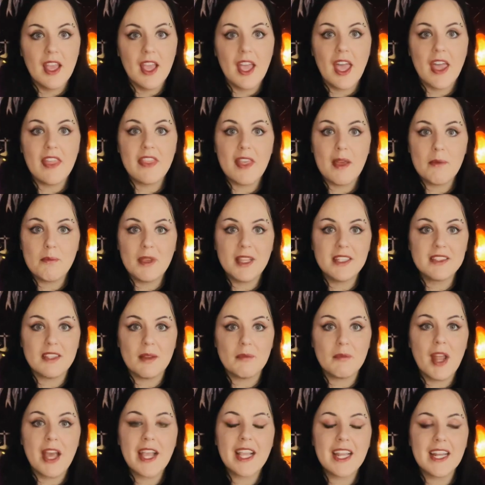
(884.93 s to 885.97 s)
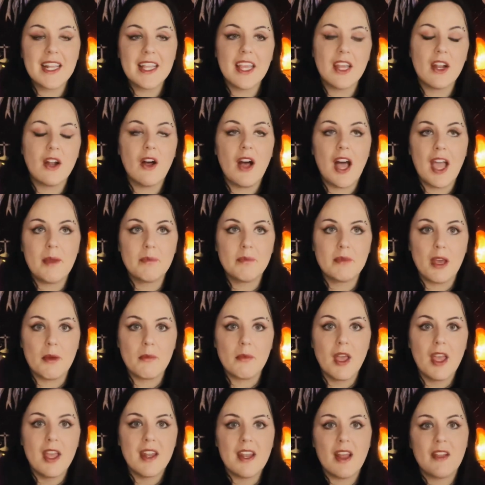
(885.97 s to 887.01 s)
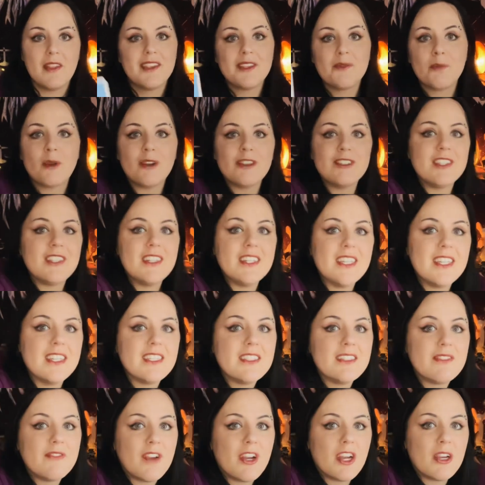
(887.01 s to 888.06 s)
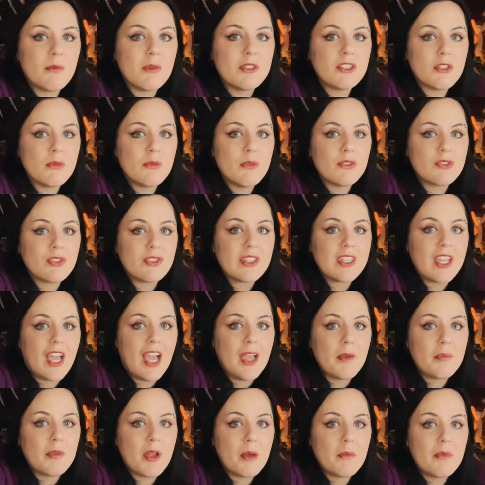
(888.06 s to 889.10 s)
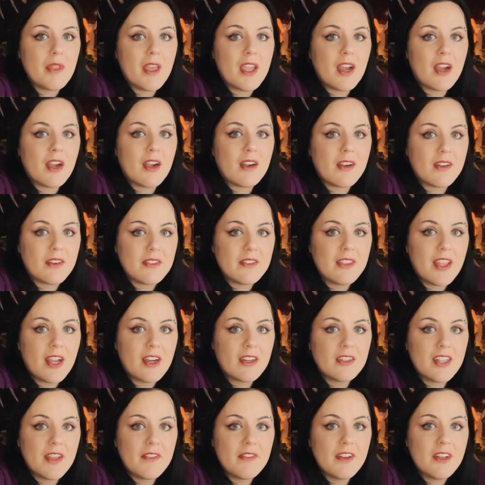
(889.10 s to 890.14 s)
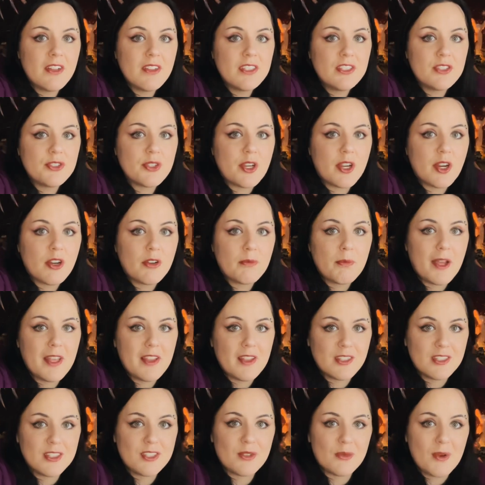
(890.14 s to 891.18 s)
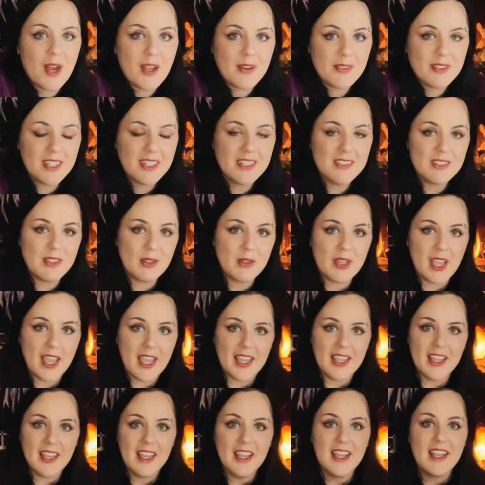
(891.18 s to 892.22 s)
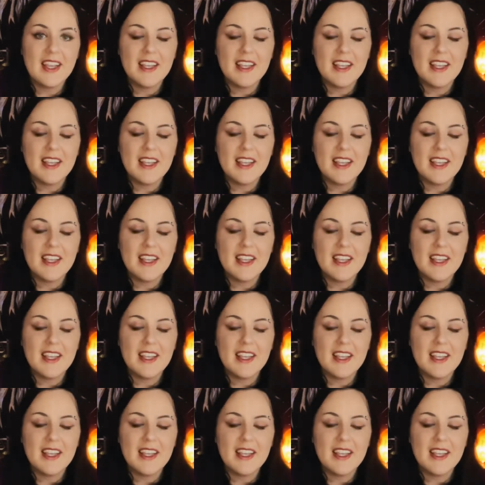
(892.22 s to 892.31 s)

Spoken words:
And that means I'm not going to get all hyped up. Now, this person is very much emotionally hyped up. They are definitely triggered by their surroundings, okay?